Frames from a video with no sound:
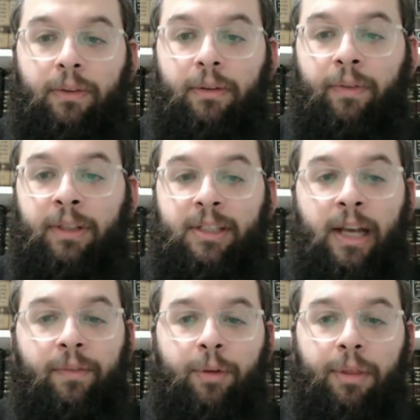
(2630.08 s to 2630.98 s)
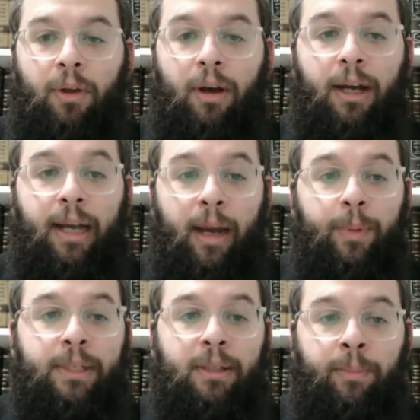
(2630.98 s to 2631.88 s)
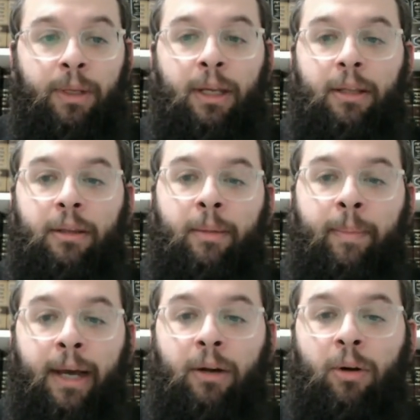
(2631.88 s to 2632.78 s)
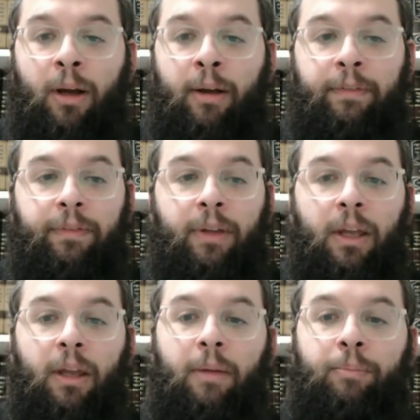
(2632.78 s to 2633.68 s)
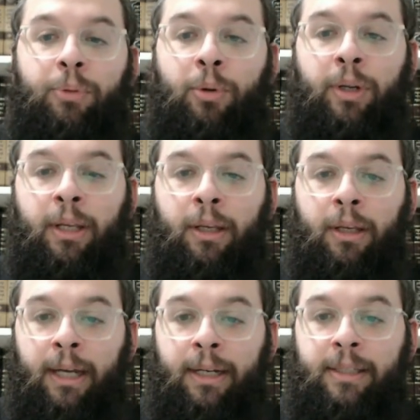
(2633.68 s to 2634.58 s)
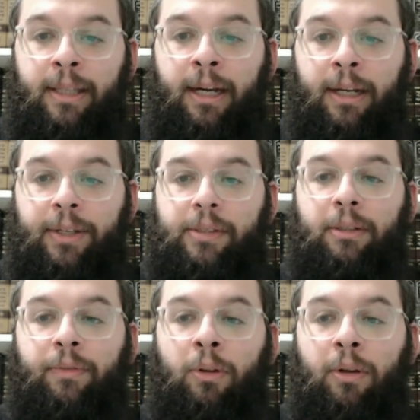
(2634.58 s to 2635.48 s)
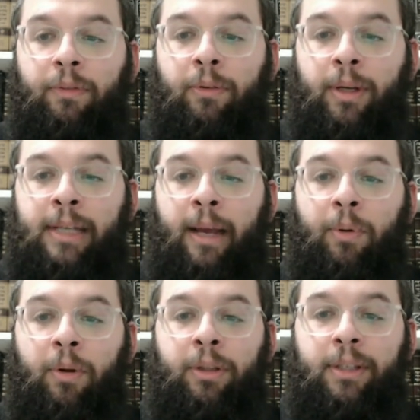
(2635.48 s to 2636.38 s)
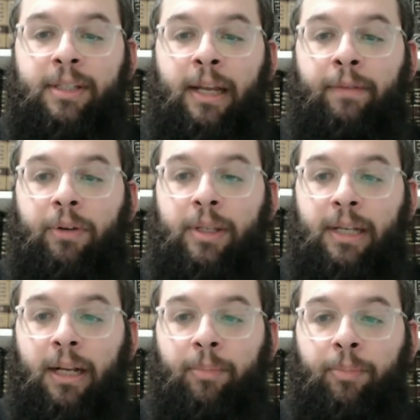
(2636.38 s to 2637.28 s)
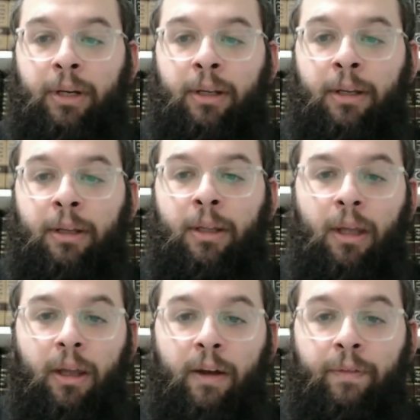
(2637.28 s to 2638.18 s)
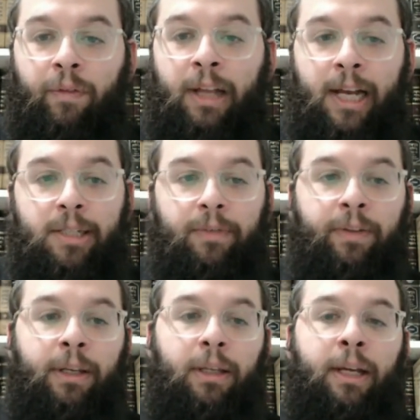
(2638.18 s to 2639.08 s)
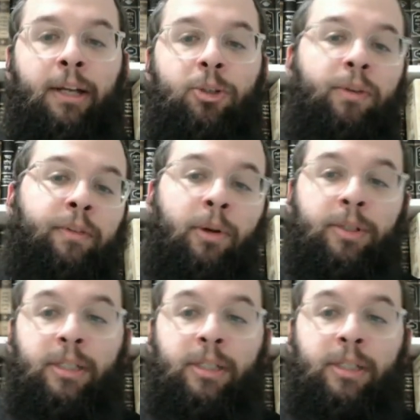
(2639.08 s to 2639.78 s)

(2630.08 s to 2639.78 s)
philosophical thought, happens to be the matter of beauty and aesthetics. If you look, for example, in the Stanford Encyclopedia of Philosophy, in the entry from Moses